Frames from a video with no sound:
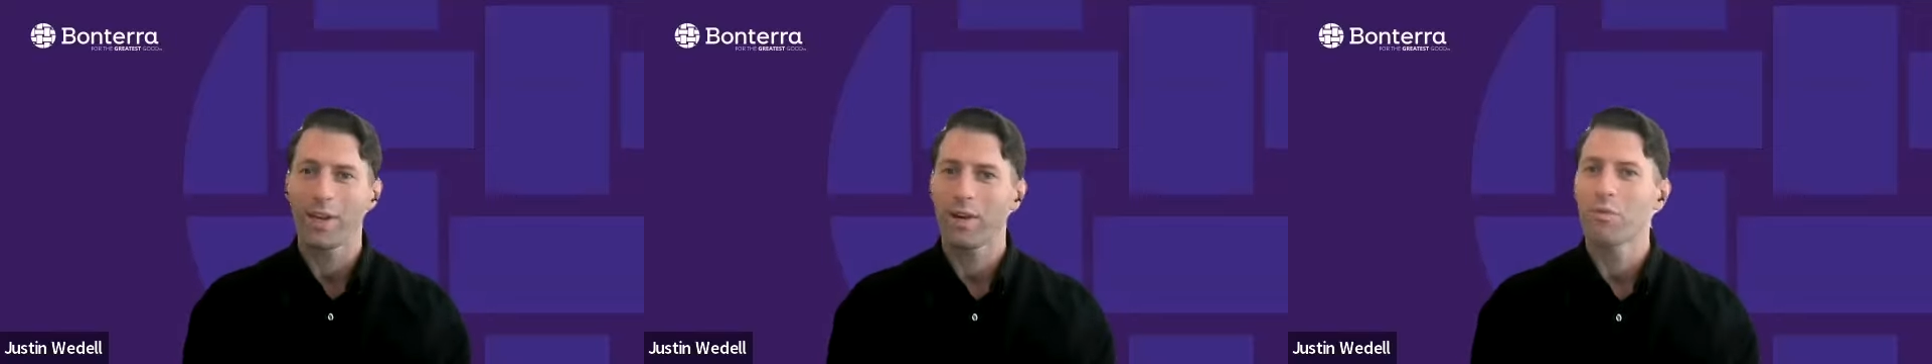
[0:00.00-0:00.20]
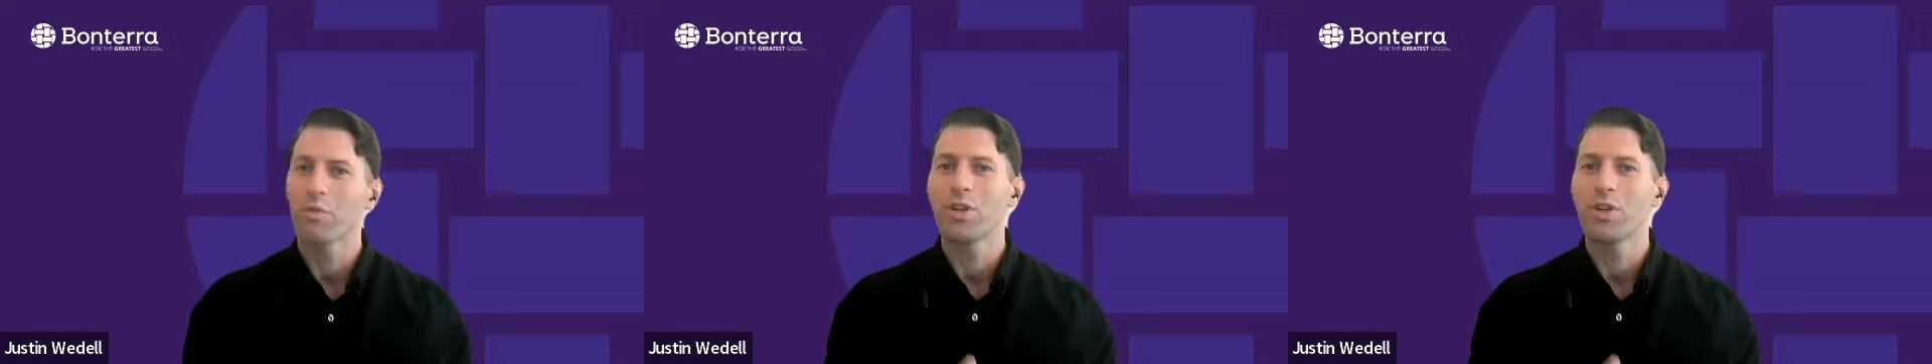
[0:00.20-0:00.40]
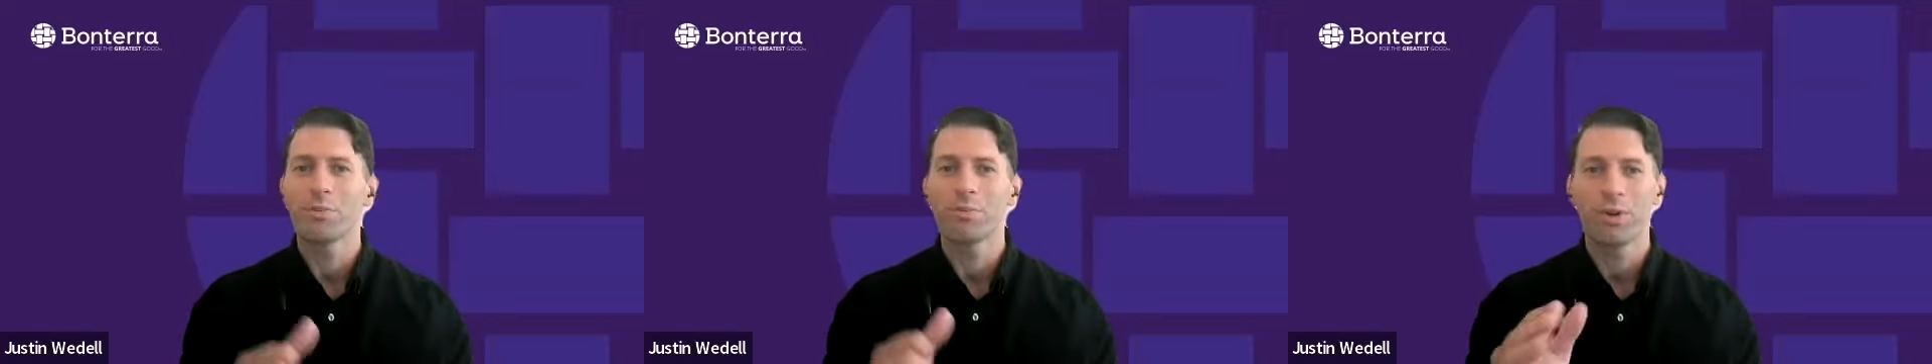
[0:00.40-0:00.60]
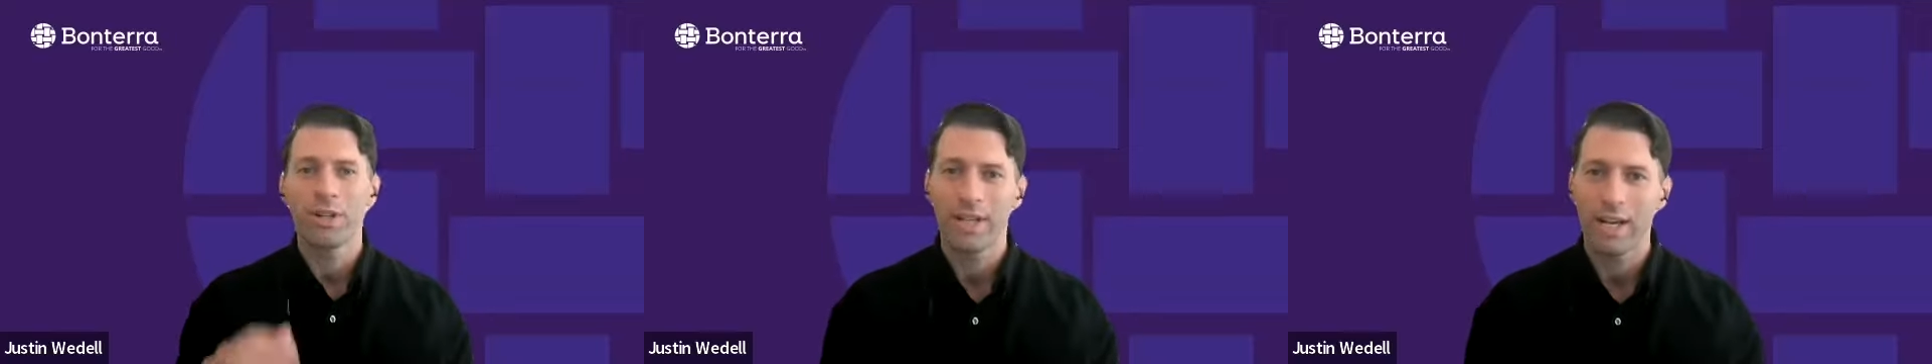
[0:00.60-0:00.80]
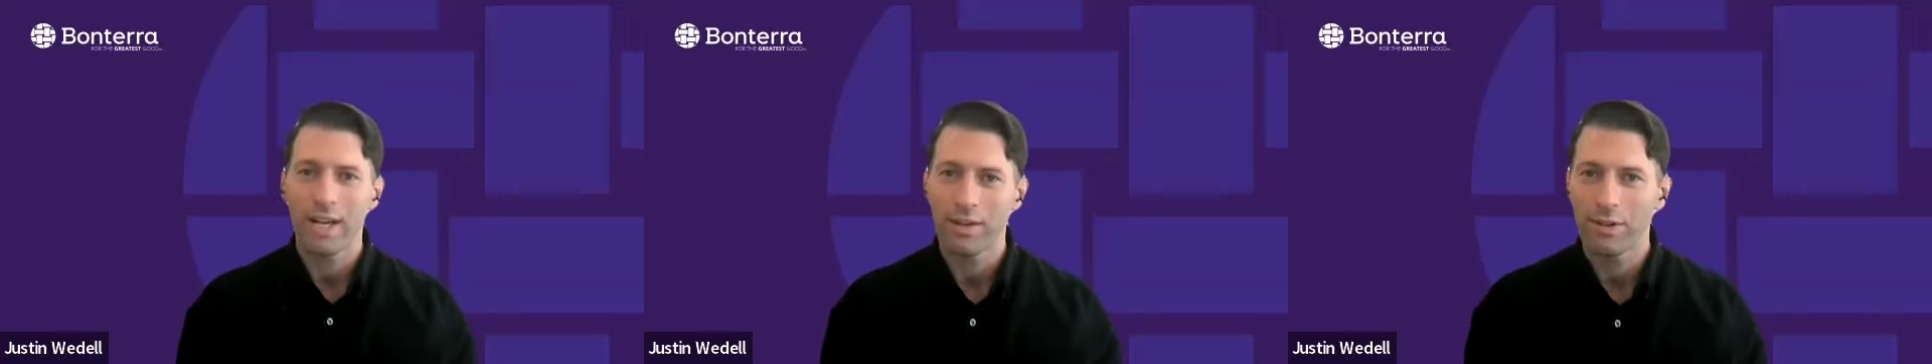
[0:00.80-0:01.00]
like, when you're
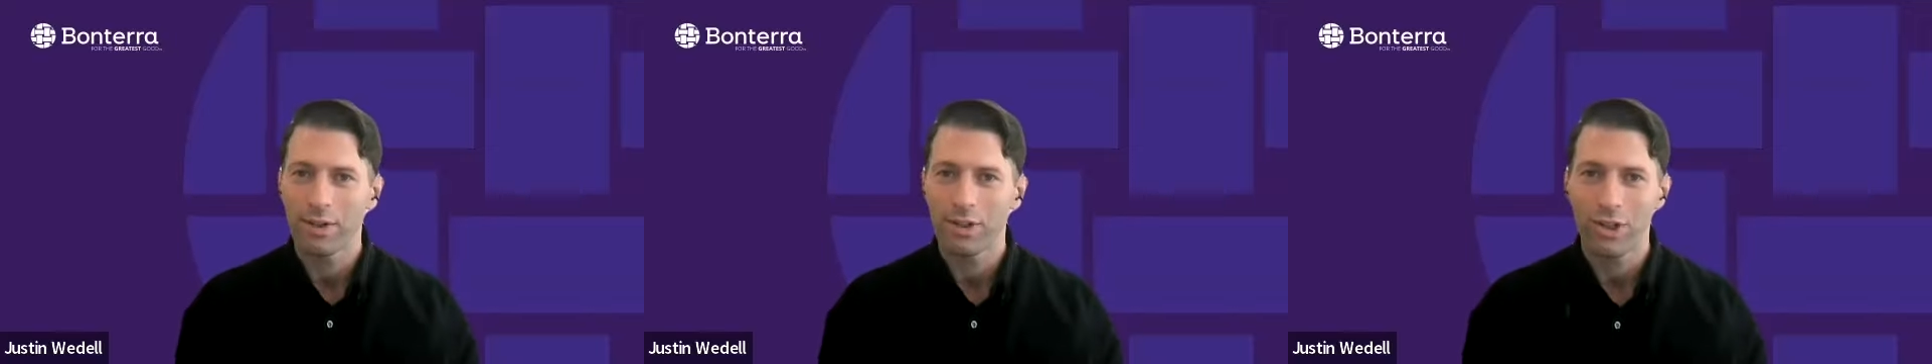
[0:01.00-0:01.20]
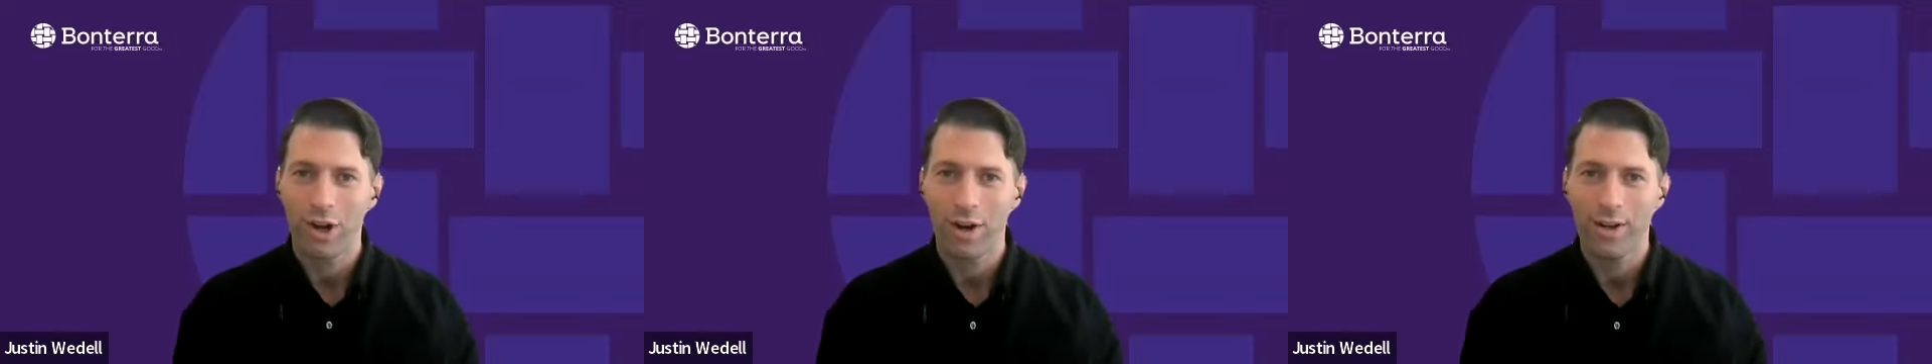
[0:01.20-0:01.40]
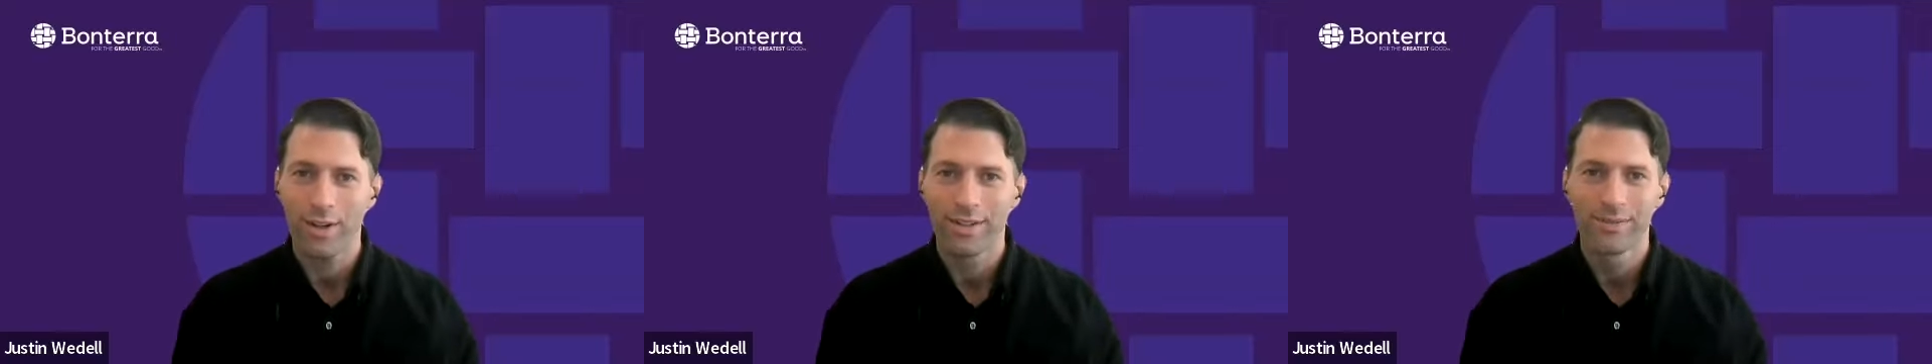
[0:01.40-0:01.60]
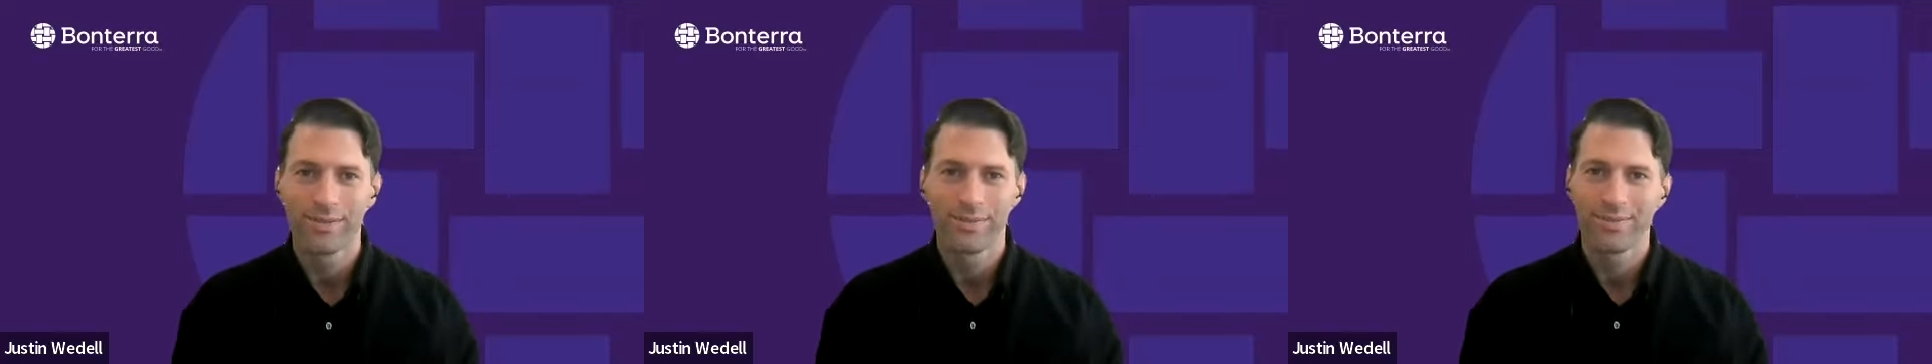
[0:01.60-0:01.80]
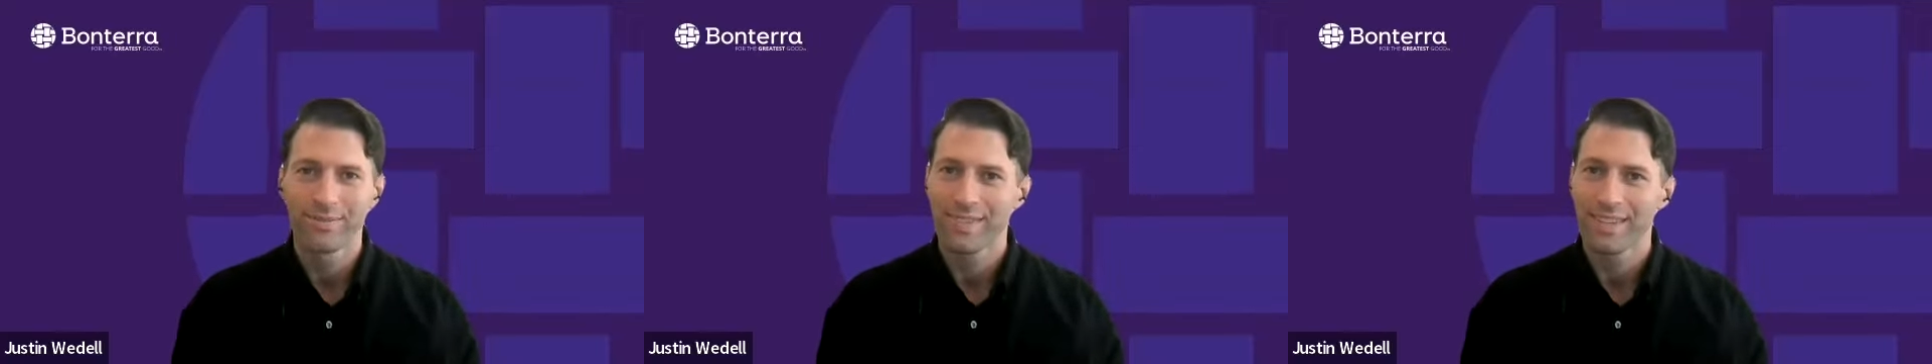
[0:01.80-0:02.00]
putting together a chart,